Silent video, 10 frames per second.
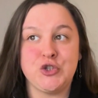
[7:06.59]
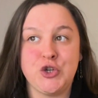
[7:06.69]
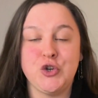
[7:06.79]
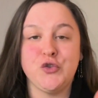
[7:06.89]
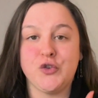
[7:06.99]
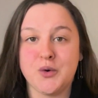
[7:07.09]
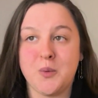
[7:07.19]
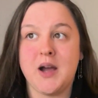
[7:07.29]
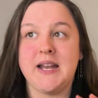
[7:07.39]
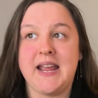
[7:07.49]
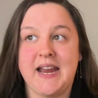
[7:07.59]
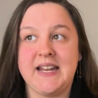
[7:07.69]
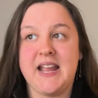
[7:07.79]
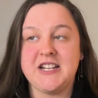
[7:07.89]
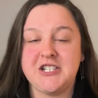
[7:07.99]
2-for-1
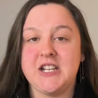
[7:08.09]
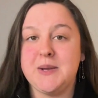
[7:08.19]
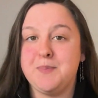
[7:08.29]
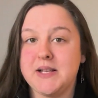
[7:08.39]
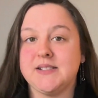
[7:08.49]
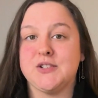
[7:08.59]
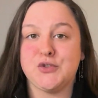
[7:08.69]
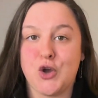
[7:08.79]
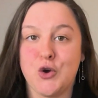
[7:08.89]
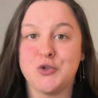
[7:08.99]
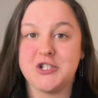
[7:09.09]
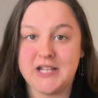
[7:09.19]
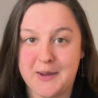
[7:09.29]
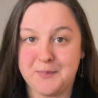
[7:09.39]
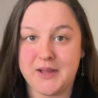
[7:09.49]
ADHD business coach
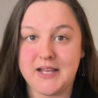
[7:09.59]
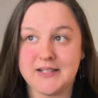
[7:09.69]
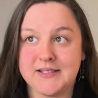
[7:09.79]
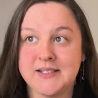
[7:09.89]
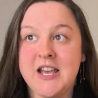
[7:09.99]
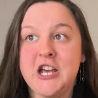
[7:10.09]
templates.